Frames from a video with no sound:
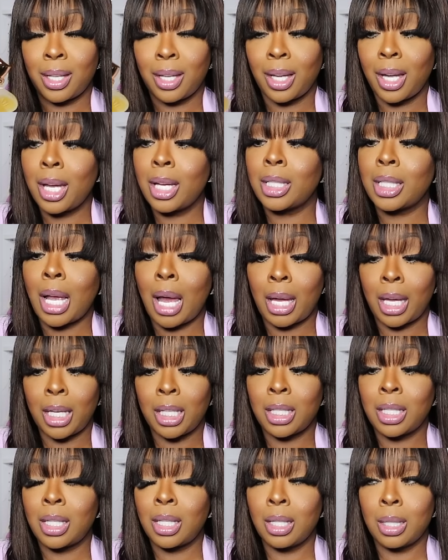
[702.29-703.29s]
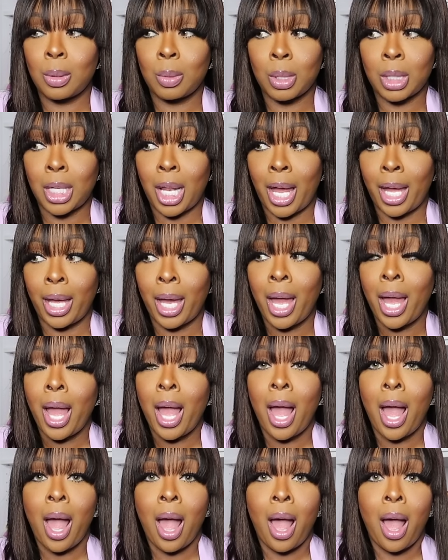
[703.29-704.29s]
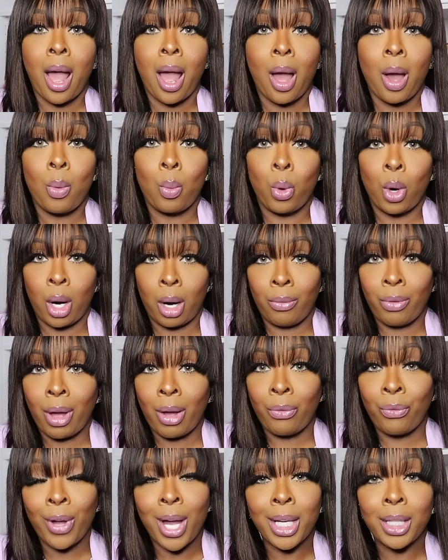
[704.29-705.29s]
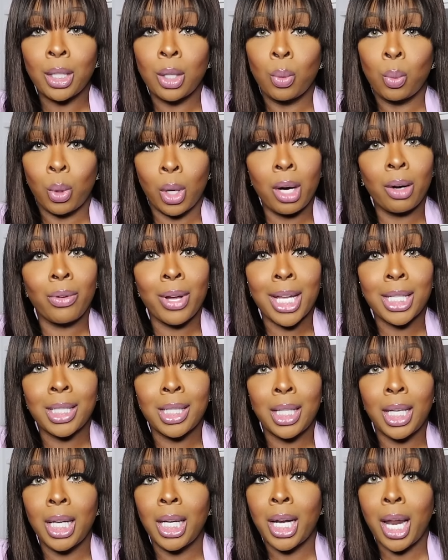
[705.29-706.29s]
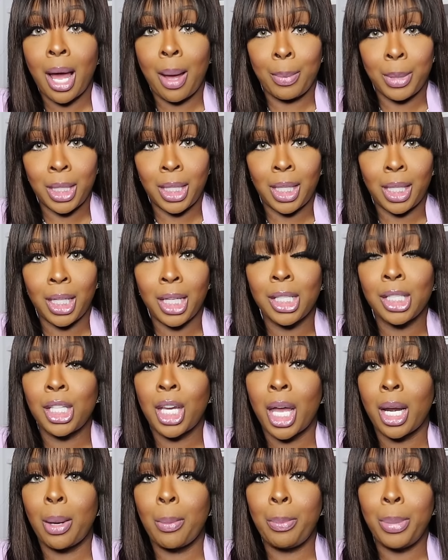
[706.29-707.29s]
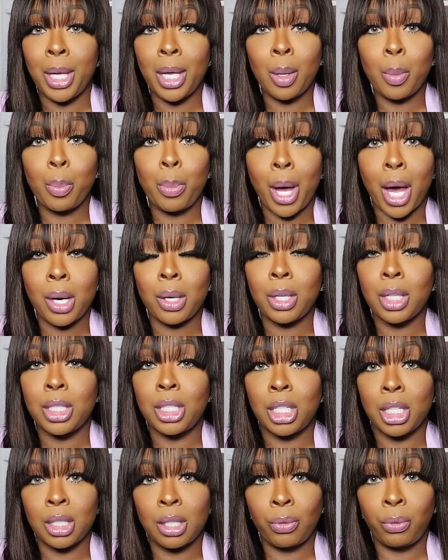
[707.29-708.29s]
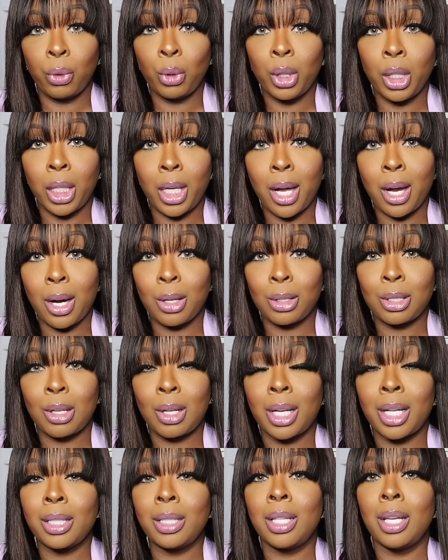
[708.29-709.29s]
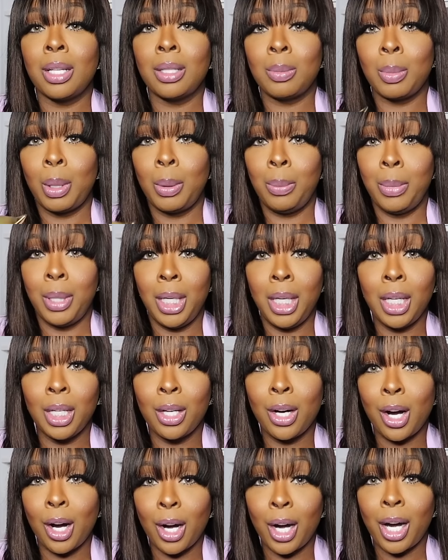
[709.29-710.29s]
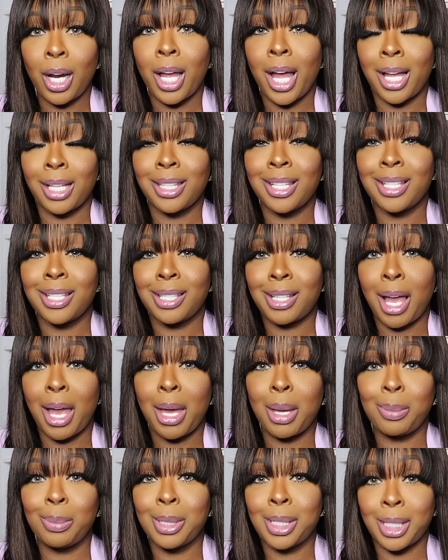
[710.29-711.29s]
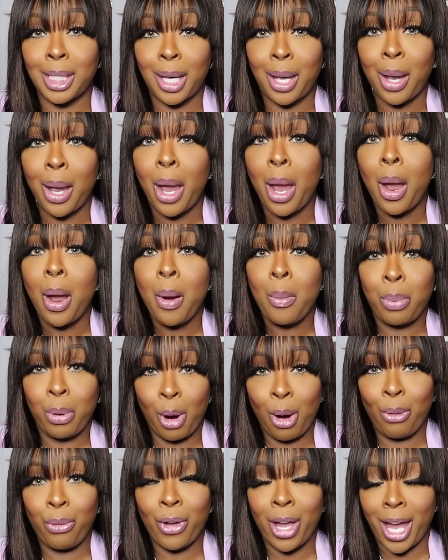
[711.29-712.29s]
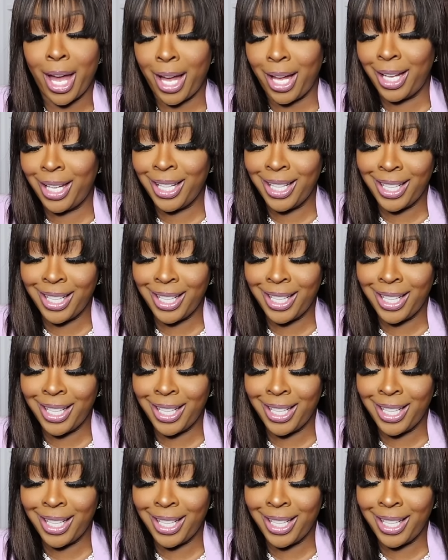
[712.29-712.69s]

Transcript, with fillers: Cause I guess sis was like, wherever I find it or wherever I see it, I'ma get it. And she had a big bottle of Gentle Fluid Go. So that tells me me and her got the same scent profile.